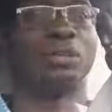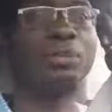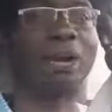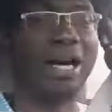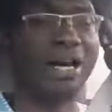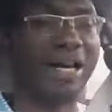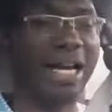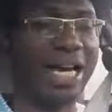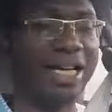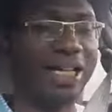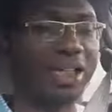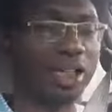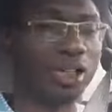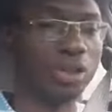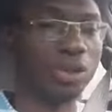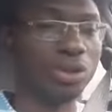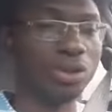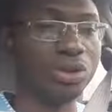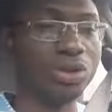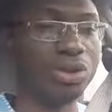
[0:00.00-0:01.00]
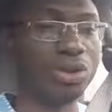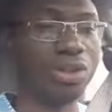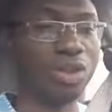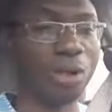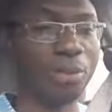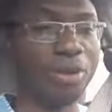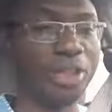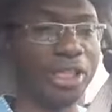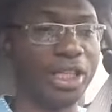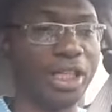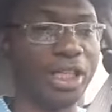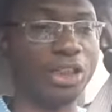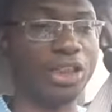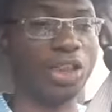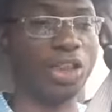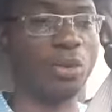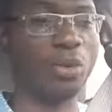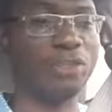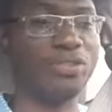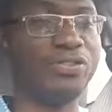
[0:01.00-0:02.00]
barrier include
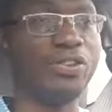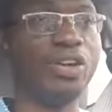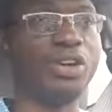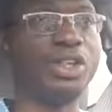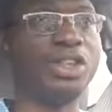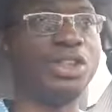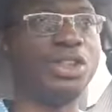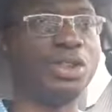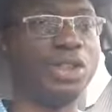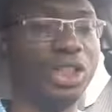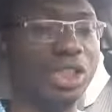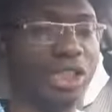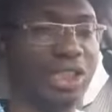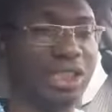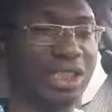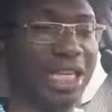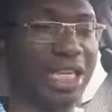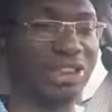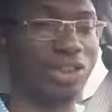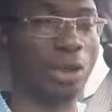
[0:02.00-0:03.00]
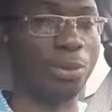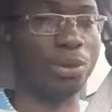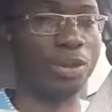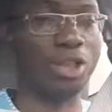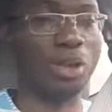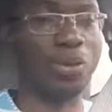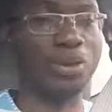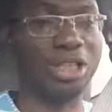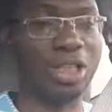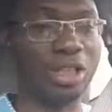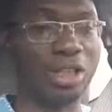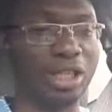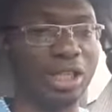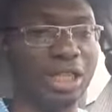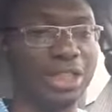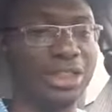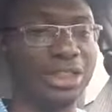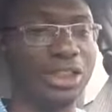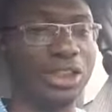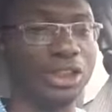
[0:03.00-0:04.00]
communication with foreign unit, that's communication within an
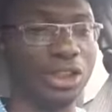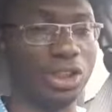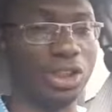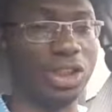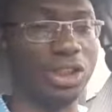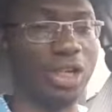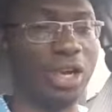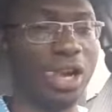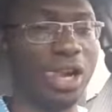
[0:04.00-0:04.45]
organization,